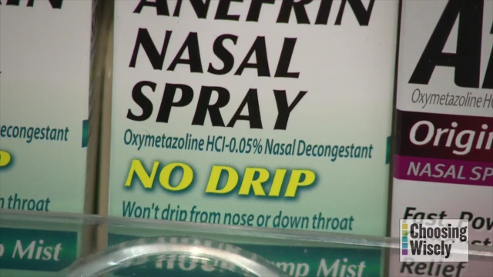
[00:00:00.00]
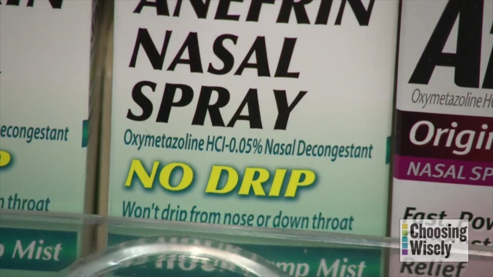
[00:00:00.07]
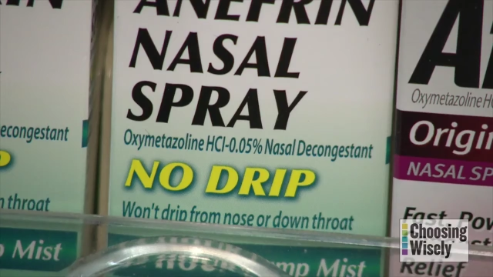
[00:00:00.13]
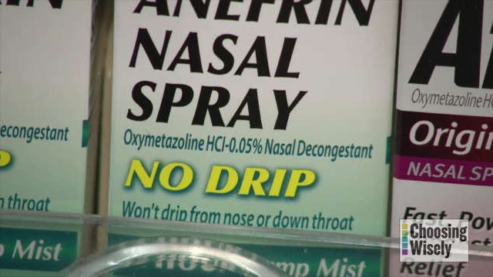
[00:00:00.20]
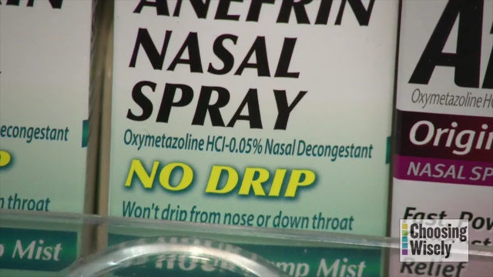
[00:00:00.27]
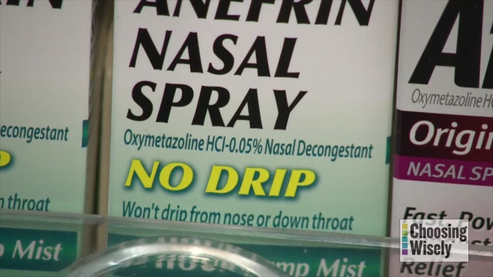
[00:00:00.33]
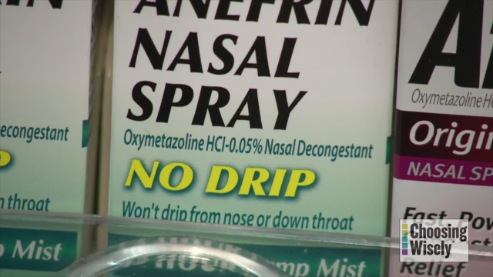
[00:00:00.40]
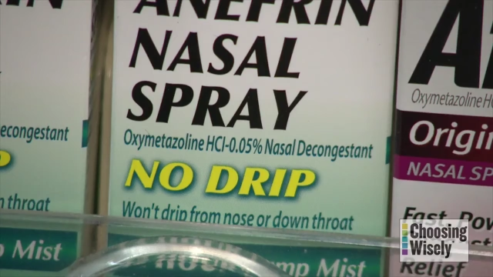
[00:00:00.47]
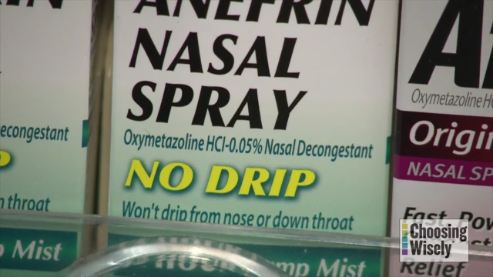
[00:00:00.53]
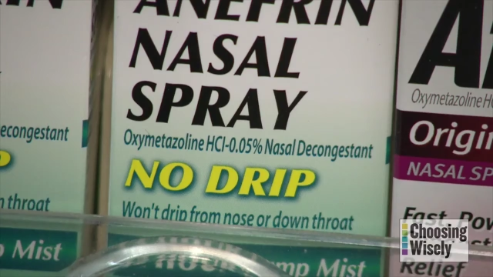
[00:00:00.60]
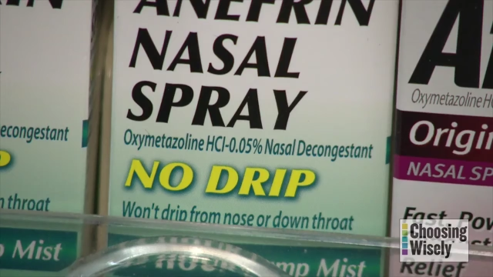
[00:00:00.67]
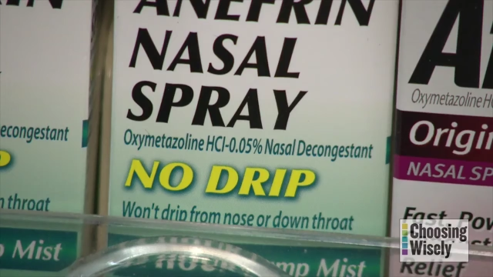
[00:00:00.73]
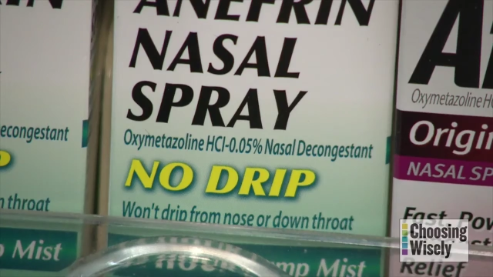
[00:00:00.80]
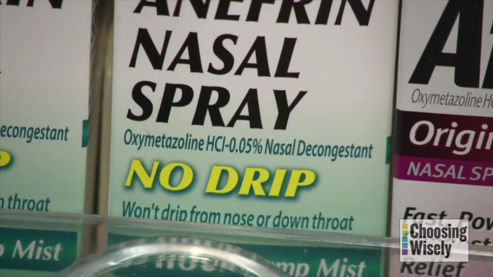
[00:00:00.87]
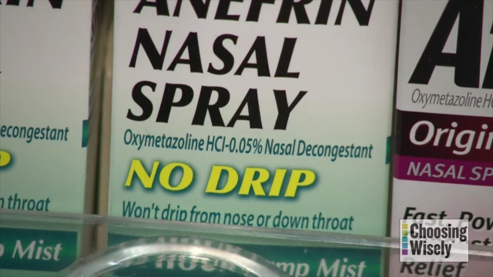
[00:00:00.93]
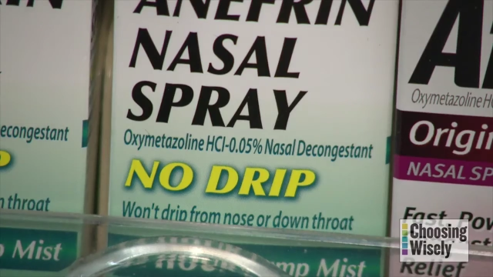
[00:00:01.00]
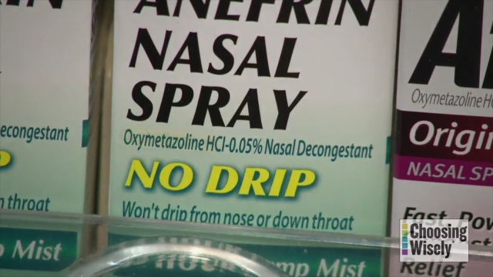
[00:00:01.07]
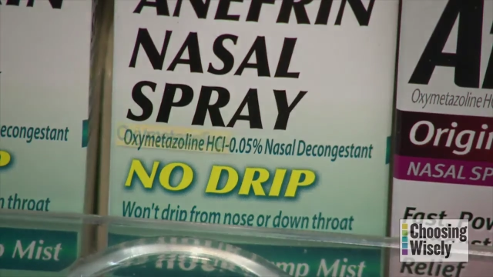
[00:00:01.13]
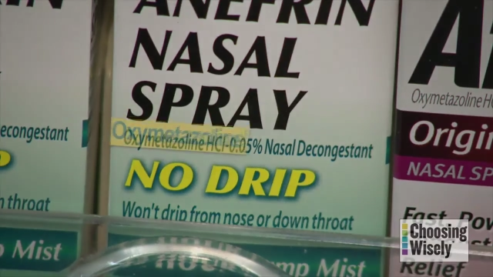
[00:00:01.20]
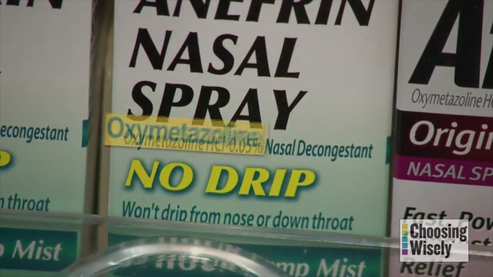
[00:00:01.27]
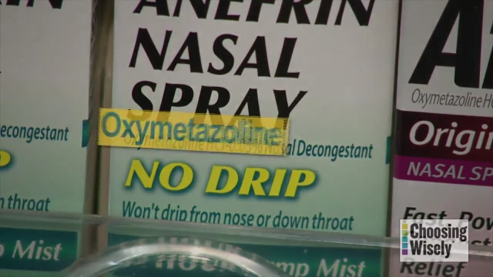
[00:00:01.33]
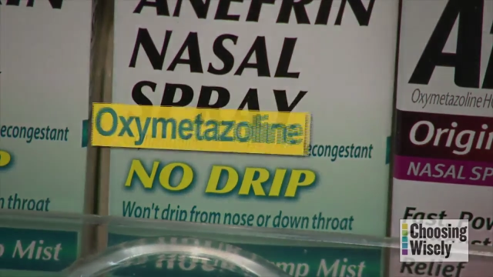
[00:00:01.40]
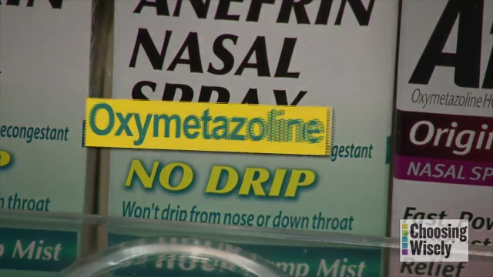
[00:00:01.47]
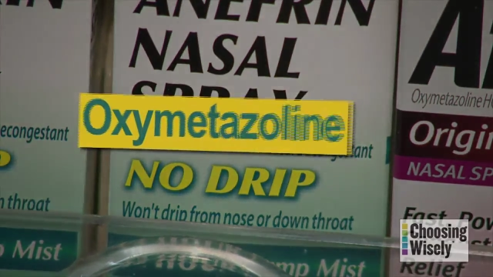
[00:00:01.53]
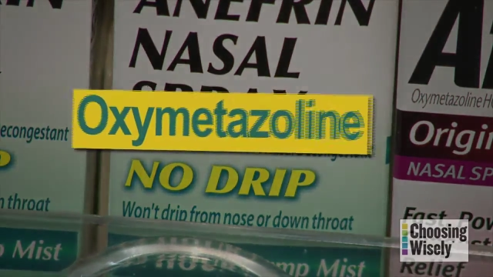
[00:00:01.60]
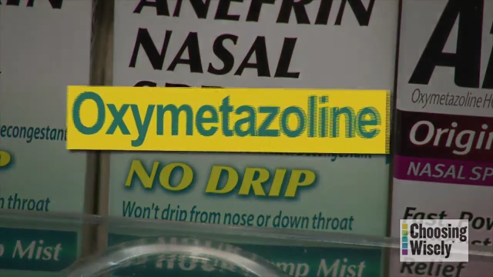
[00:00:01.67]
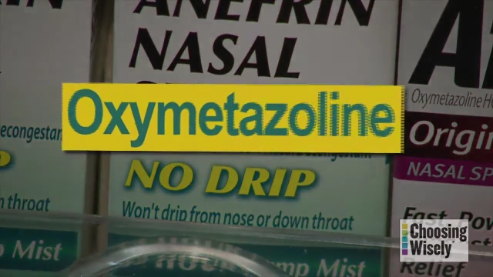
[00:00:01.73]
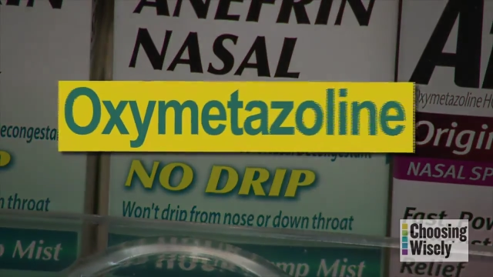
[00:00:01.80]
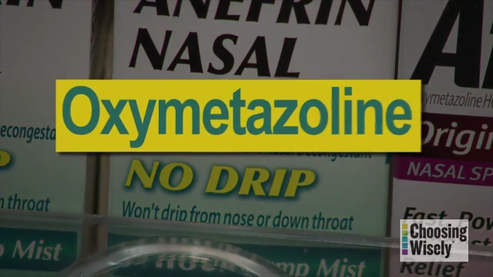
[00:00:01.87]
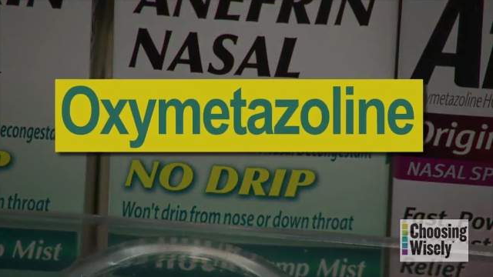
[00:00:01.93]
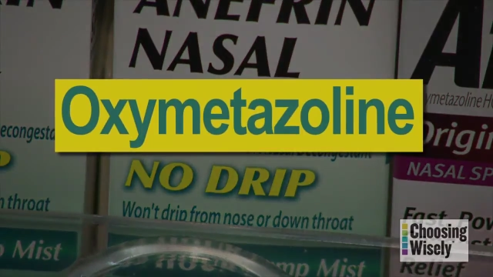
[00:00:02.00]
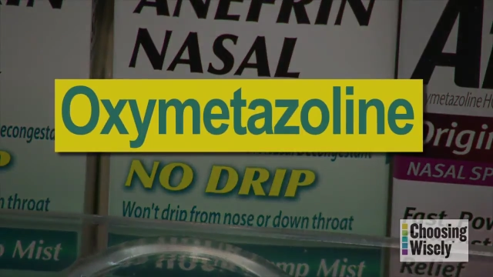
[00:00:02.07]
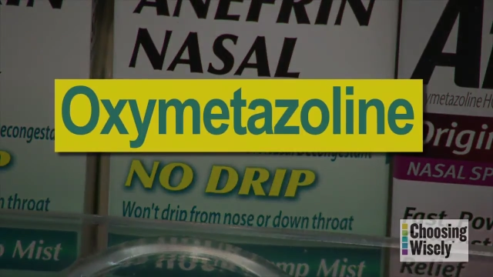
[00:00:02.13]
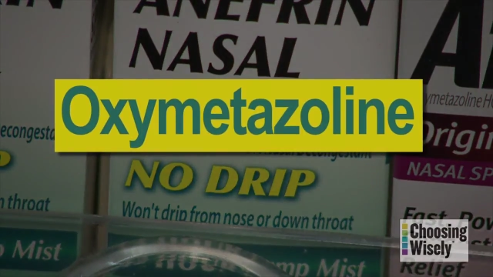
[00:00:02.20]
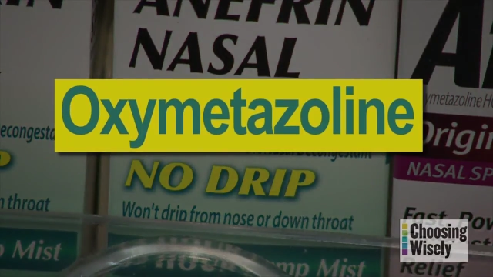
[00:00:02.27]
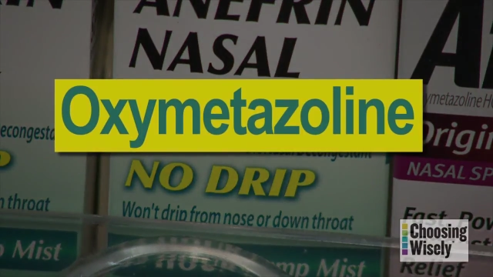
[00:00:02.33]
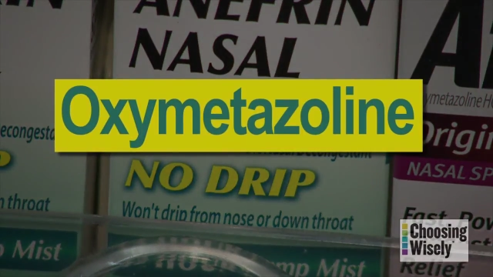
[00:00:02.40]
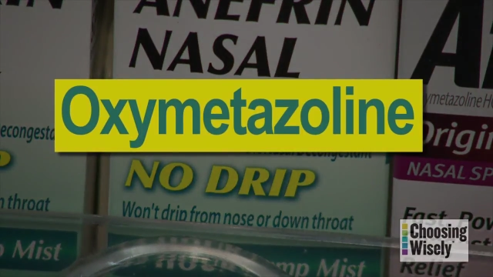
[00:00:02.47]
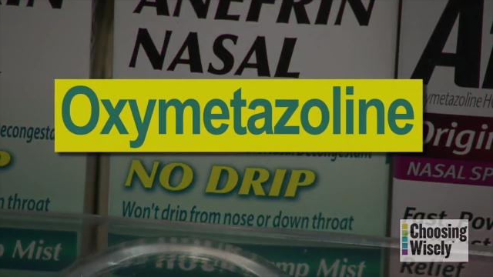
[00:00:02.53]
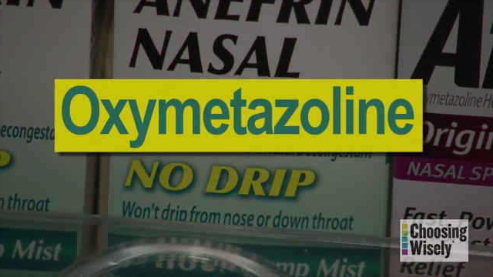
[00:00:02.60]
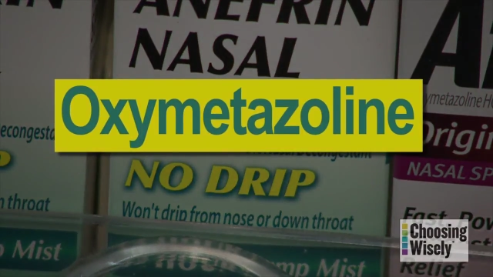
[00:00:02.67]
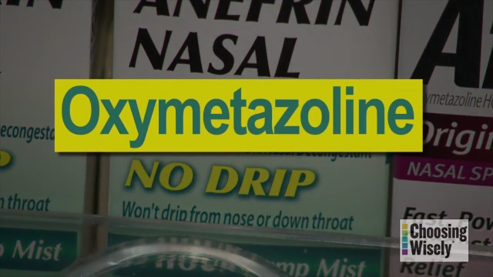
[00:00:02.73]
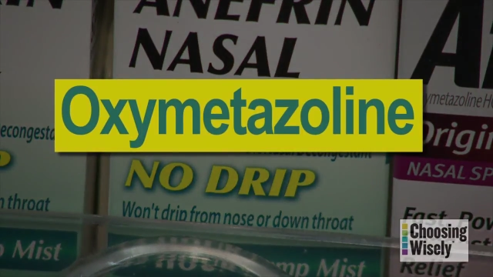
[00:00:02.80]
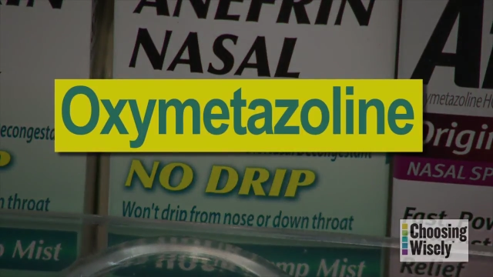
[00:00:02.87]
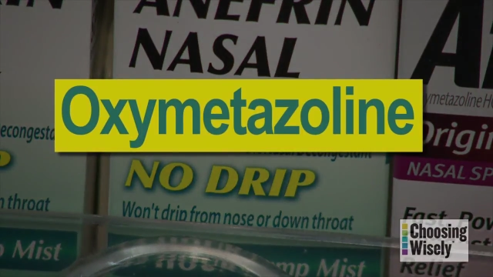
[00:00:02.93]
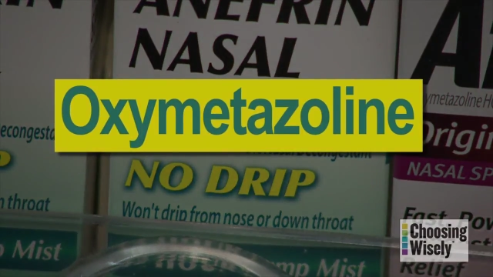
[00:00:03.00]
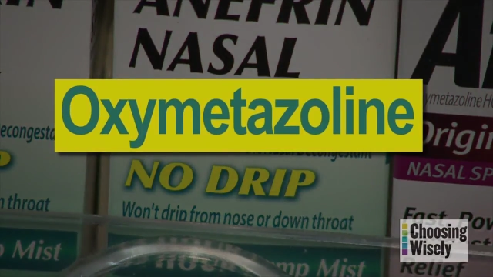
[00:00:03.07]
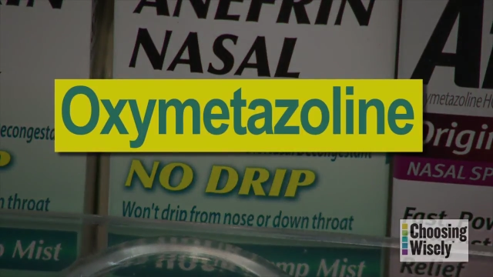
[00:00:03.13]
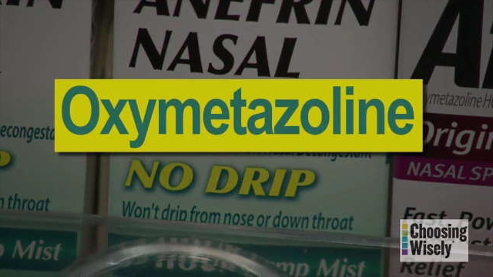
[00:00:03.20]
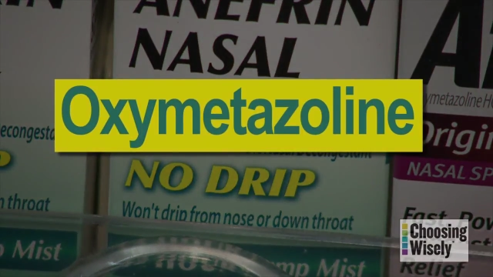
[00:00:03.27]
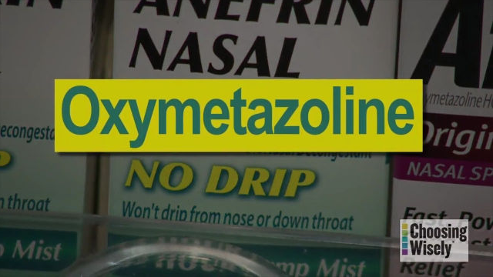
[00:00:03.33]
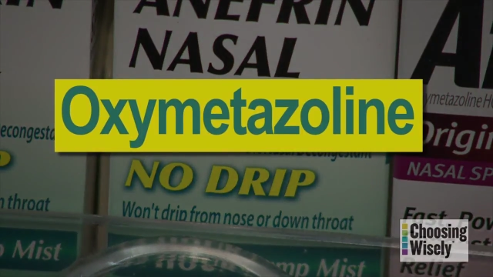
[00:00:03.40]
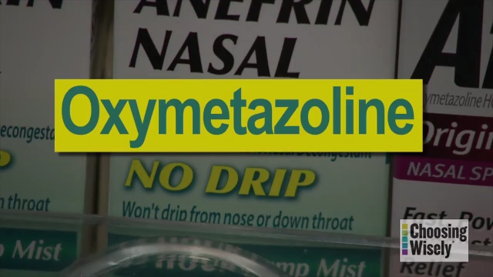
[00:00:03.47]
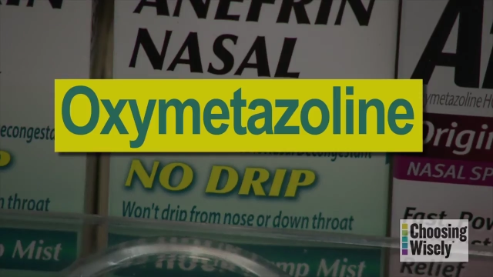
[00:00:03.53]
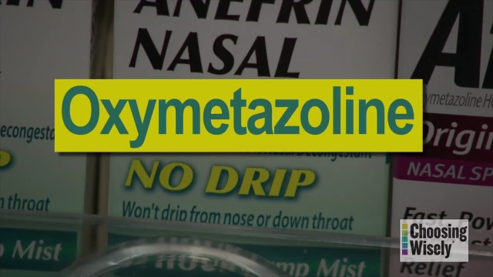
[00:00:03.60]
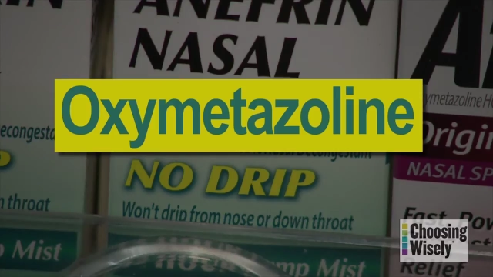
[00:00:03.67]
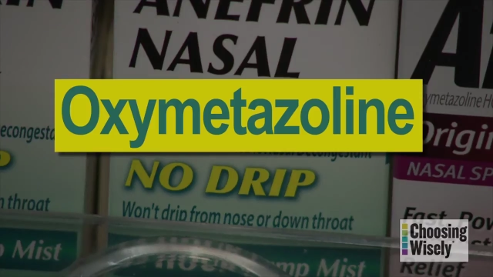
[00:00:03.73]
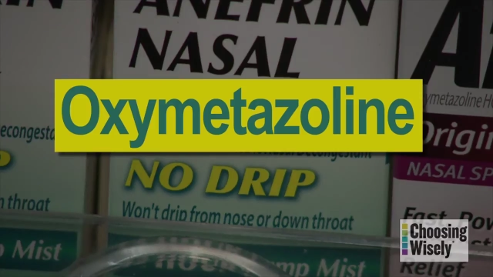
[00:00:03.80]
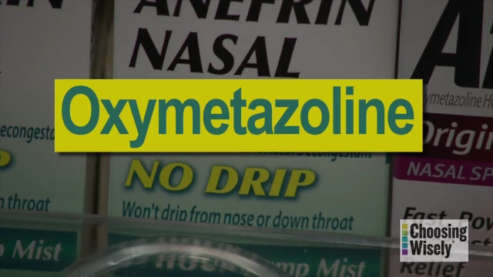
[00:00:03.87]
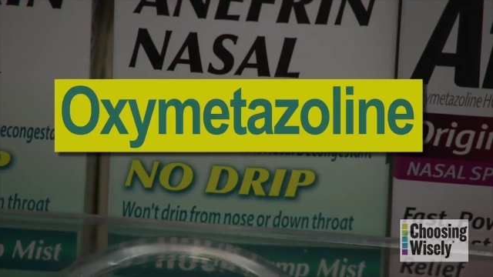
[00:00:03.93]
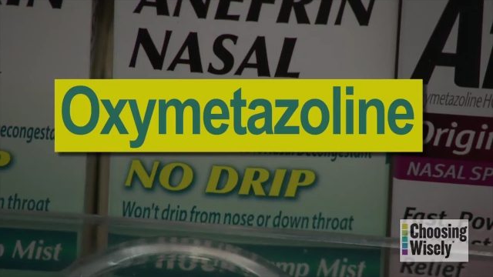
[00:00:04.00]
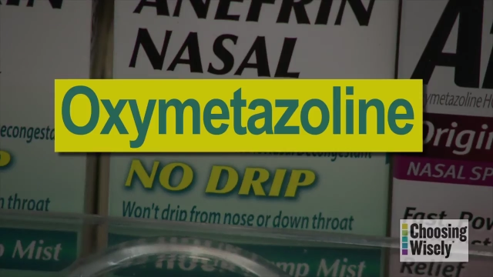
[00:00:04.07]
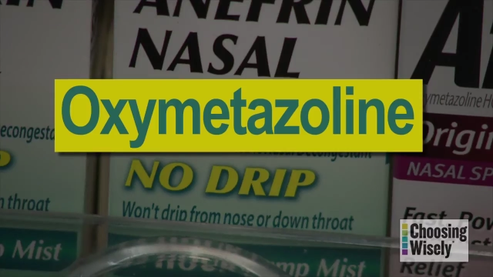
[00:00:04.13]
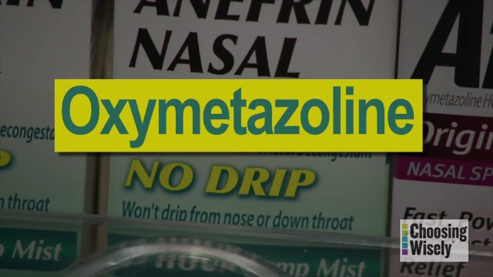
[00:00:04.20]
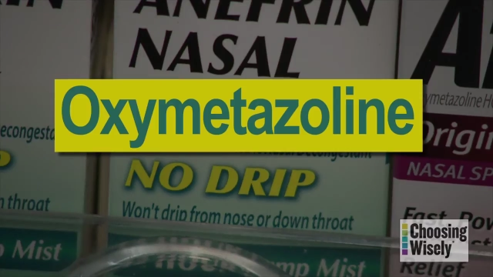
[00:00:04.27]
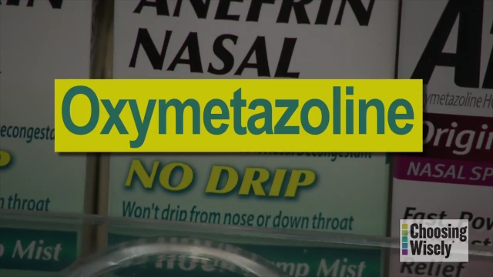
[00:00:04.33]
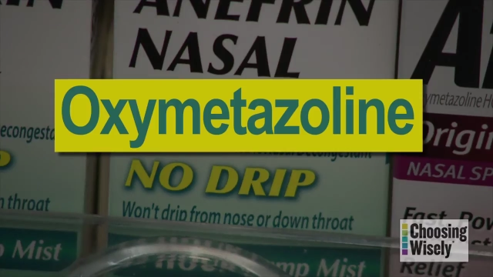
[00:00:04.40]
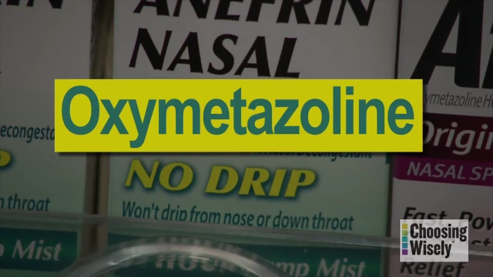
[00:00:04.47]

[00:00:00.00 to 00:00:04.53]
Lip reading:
No face is visible, so there are no lips to read.